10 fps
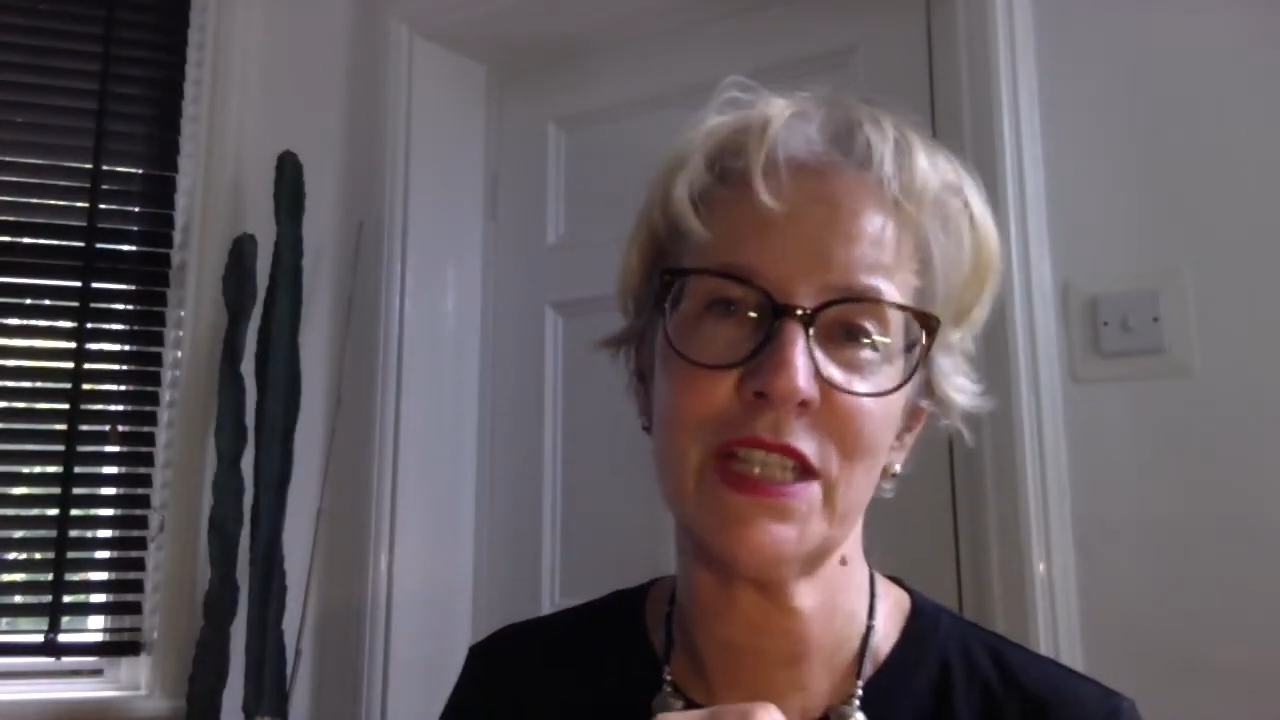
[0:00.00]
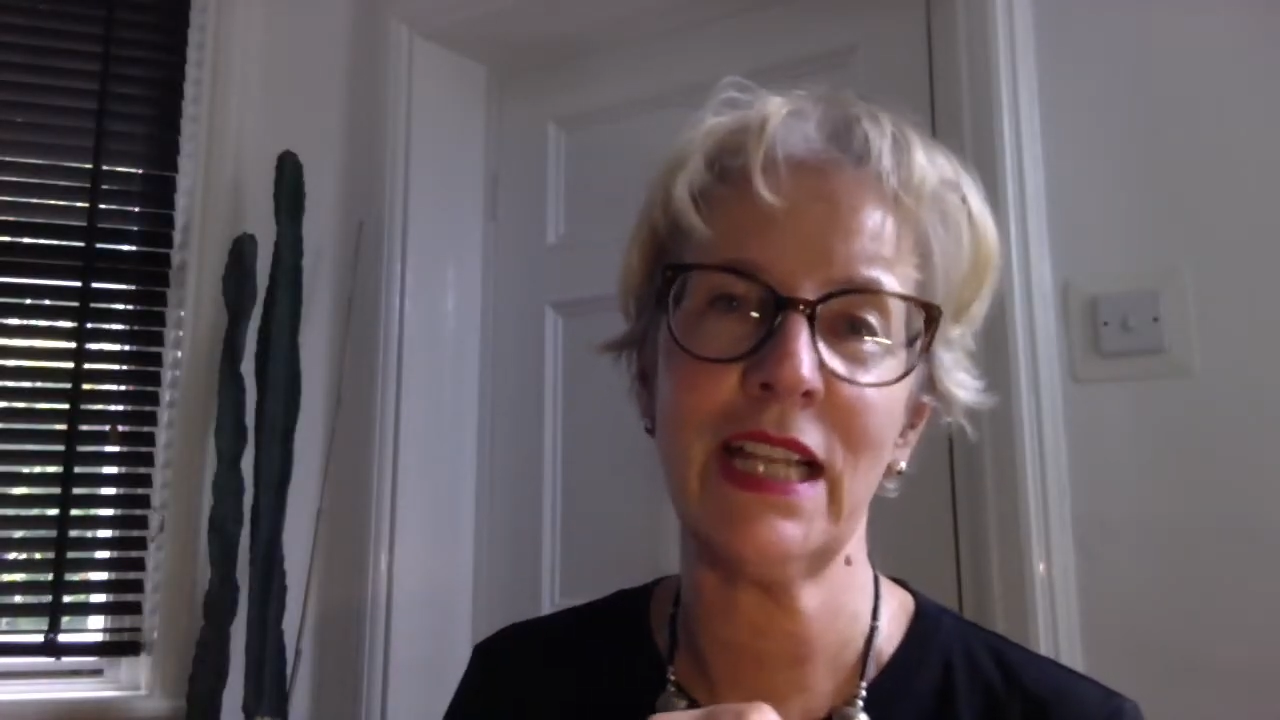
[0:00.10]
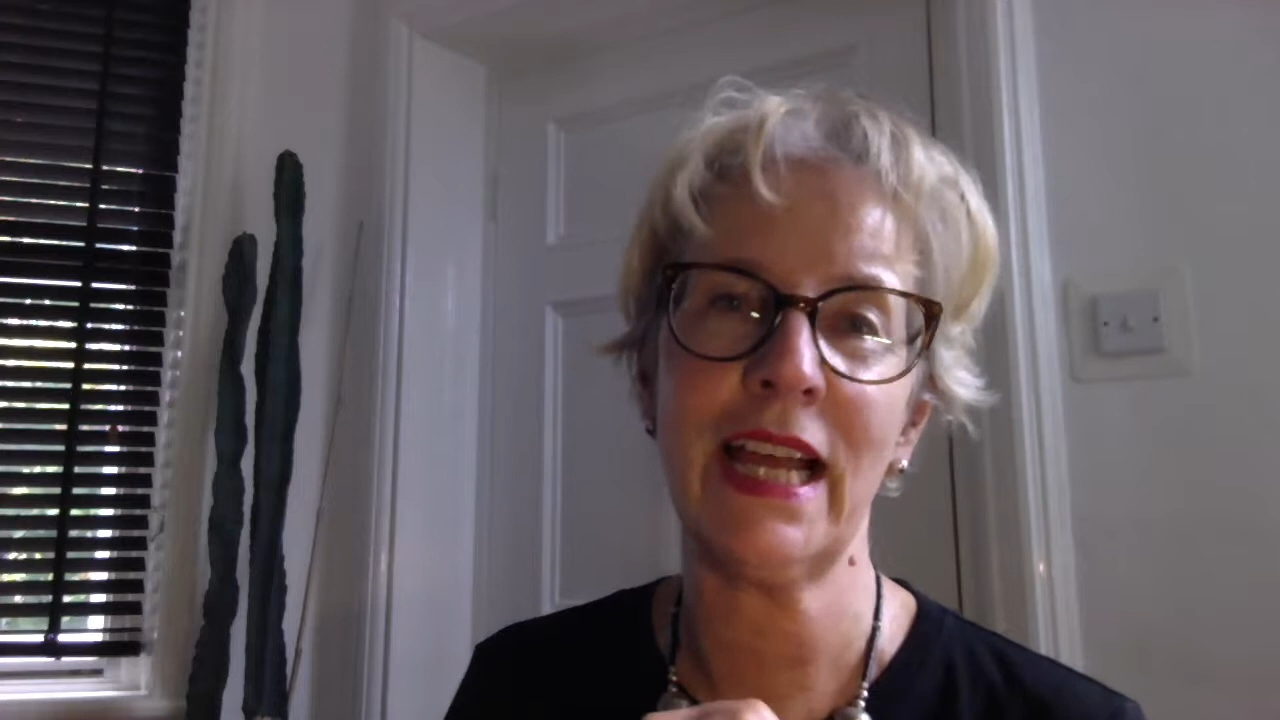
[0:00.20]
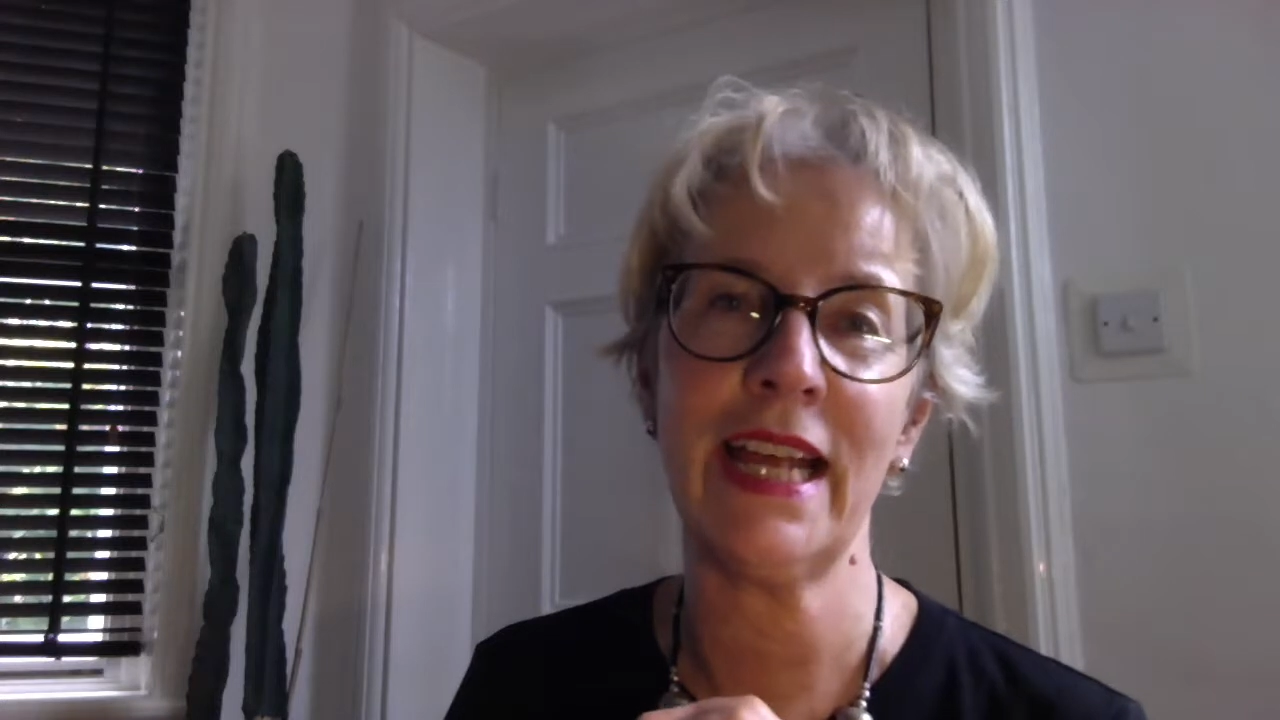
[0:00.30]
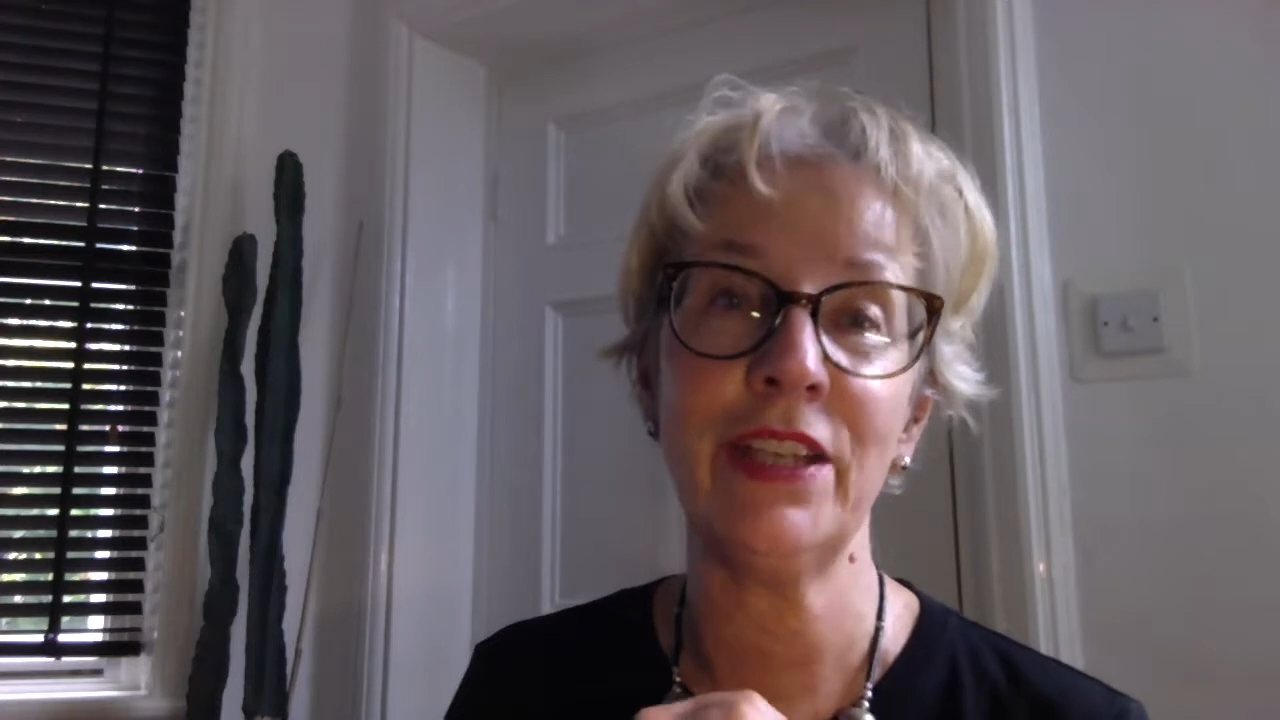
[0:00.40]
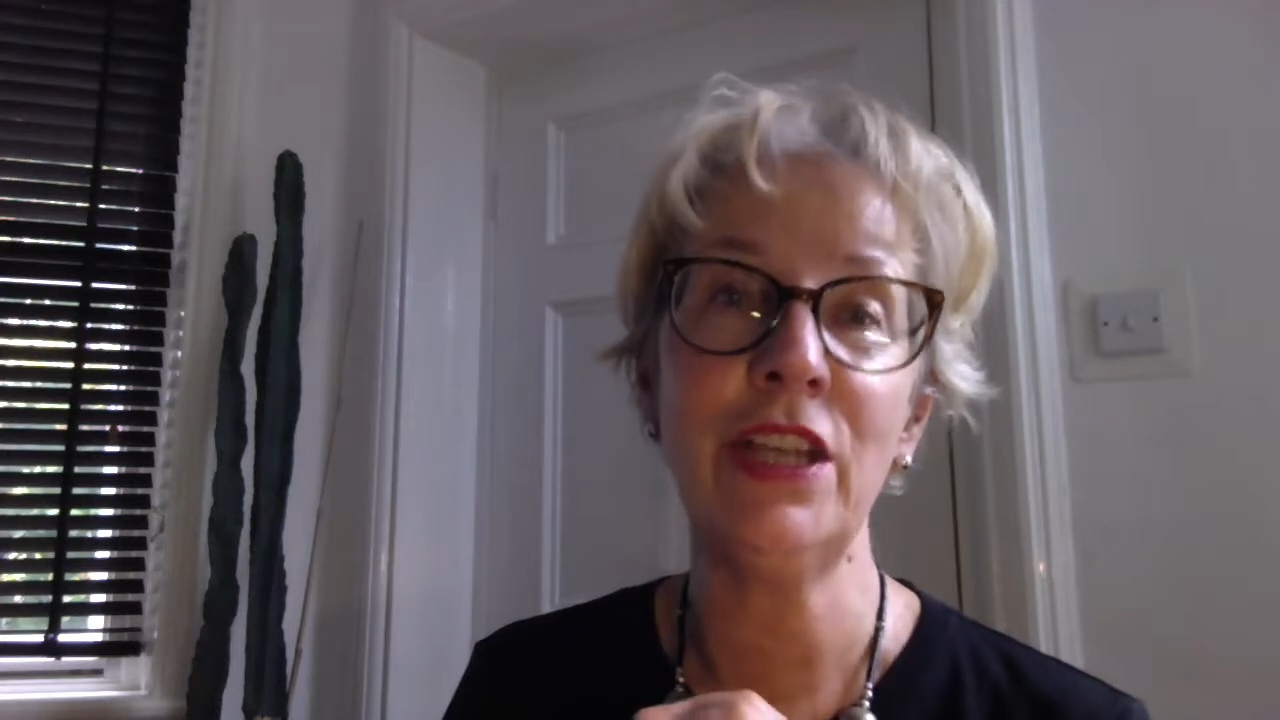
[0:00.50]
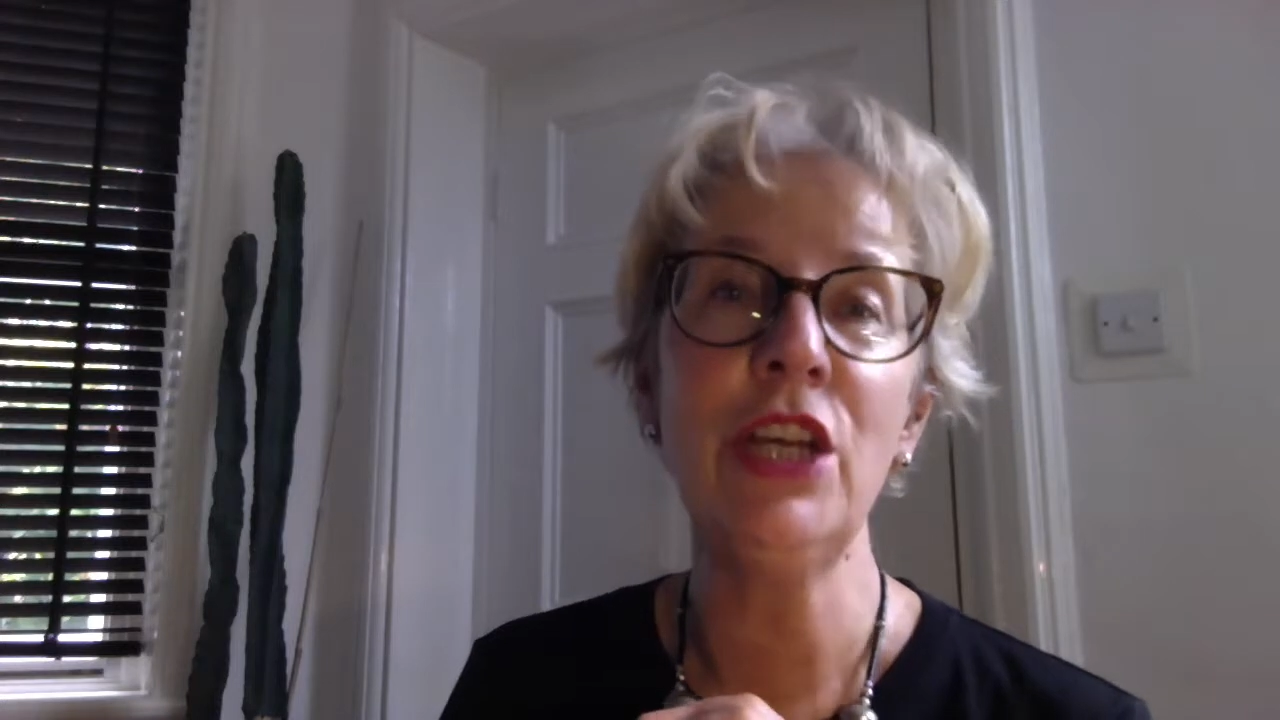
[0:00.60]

Elaine,